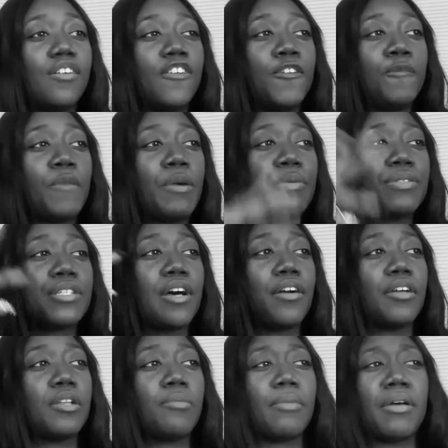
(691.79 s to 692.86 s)
They were
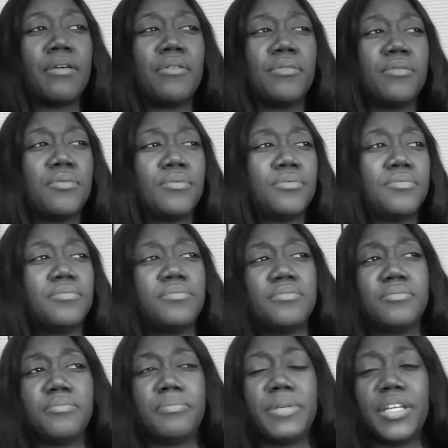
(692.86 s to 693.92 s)
talking about
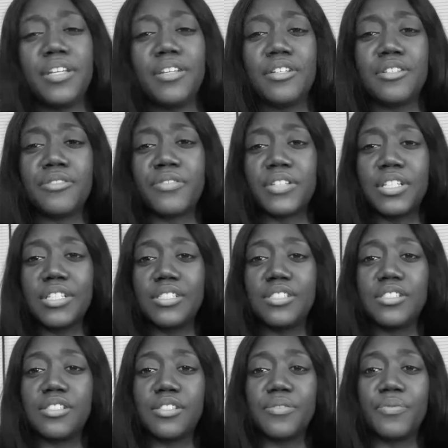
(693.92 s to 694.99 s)
being in a
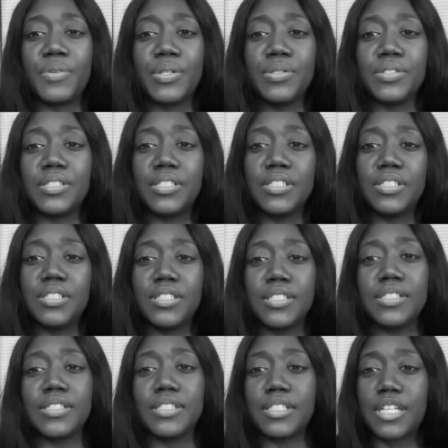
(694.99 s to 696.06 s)
relationship versus
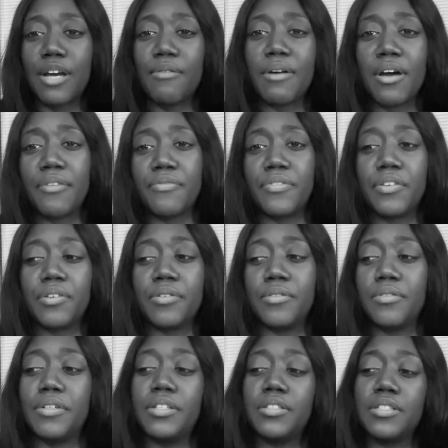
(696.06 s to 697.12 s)
this is how I feel
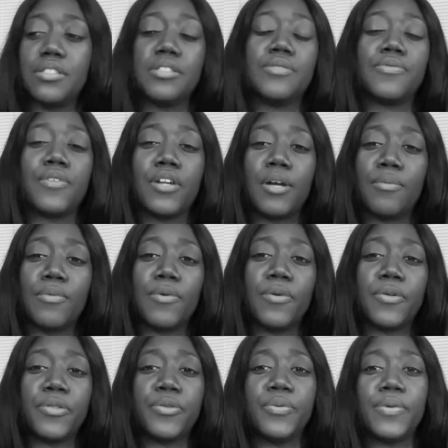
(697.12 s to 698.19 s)
and this is what I'm going
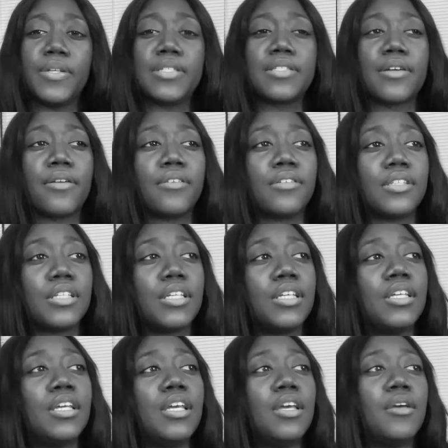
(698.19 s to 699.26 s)
through internally
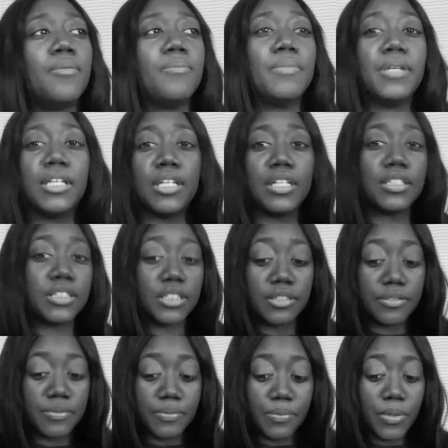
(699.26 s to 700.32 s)
because
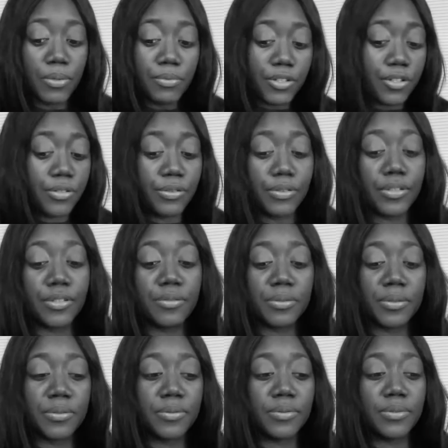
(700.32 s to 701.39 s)
of what we're going
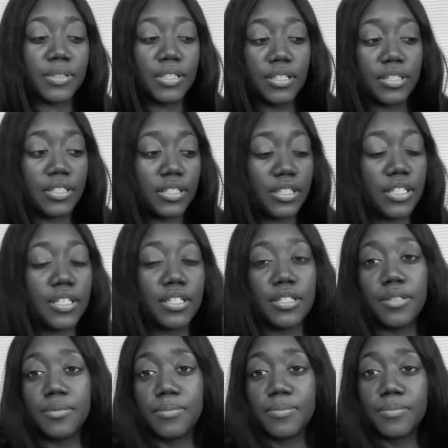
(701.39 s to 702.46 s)
through, and
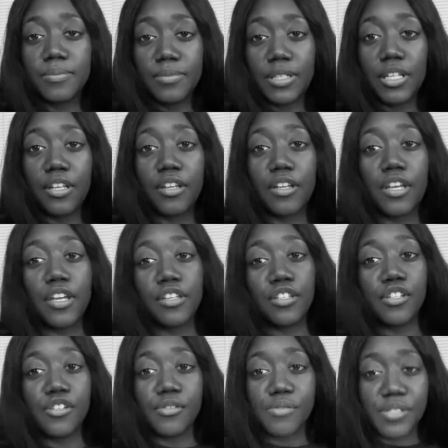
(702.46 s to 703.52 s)
him and
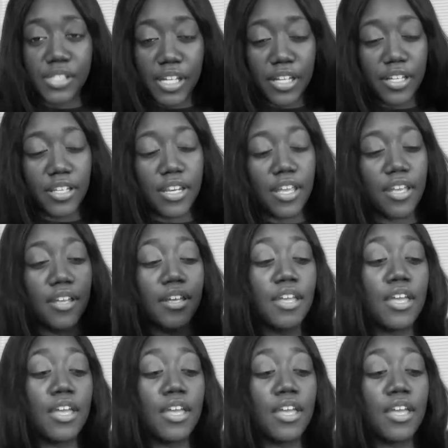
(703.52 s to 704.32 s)
Q stating that